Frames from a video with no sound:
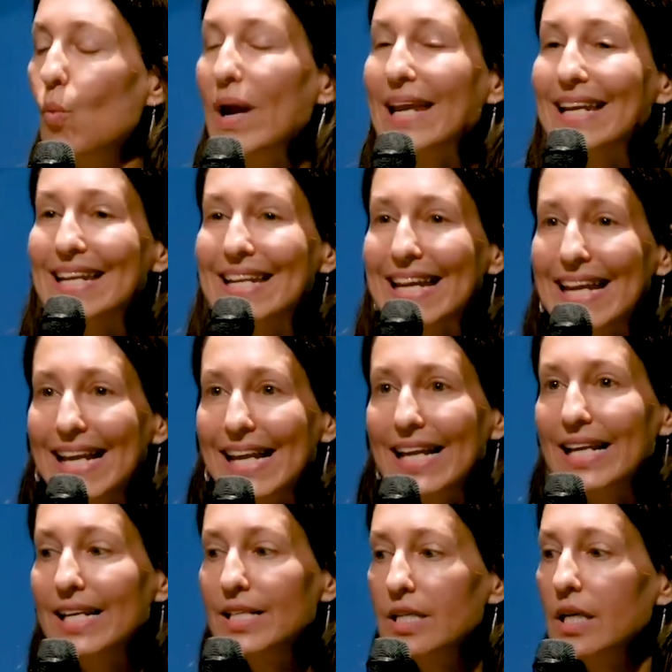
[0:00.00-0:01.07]
We
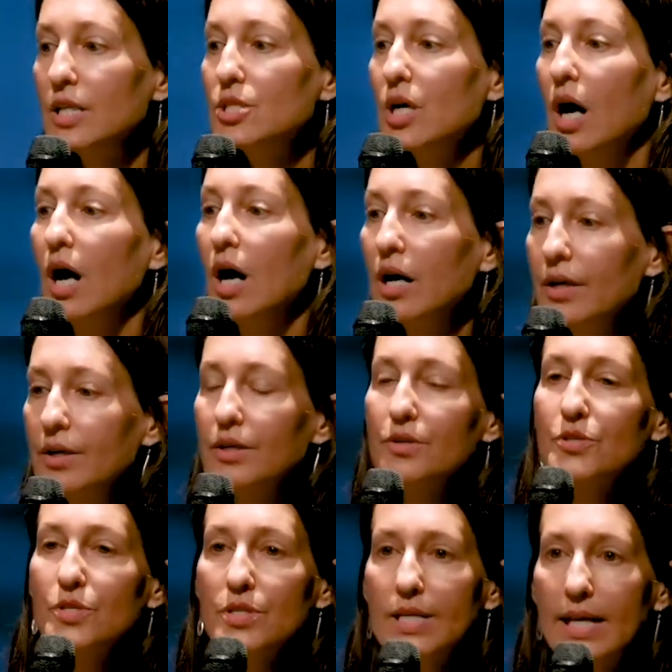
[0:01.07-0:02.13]
need to
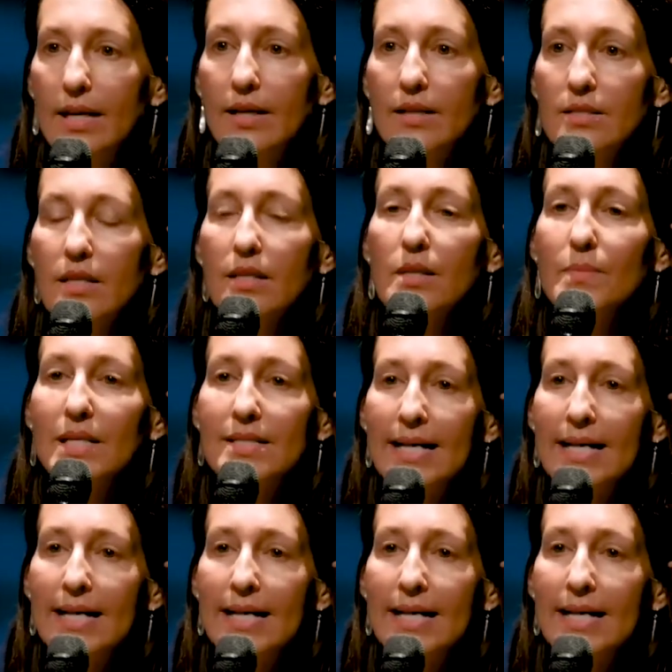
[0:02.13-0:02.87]
understand the